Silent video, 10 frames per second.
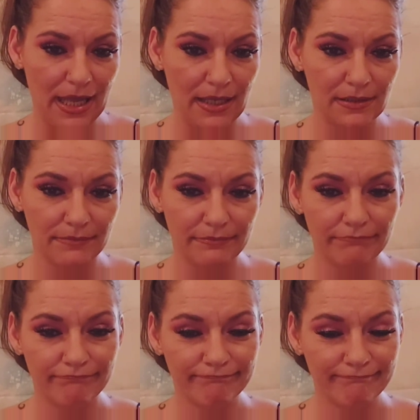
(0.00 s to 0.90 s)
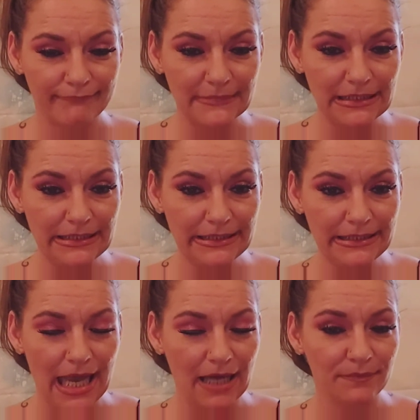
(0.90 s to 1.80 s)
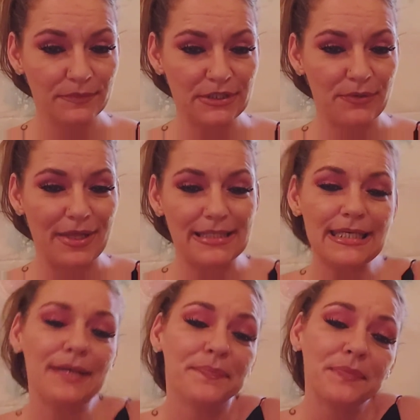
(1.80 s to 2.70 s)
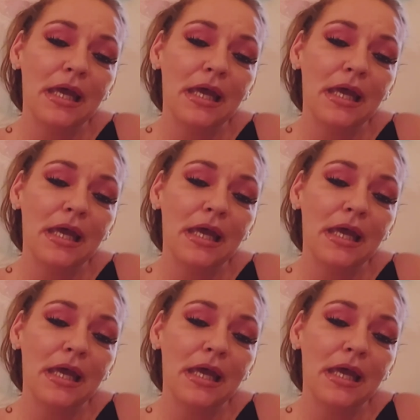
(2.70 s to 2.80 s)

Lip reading: And, yeah, so that's it.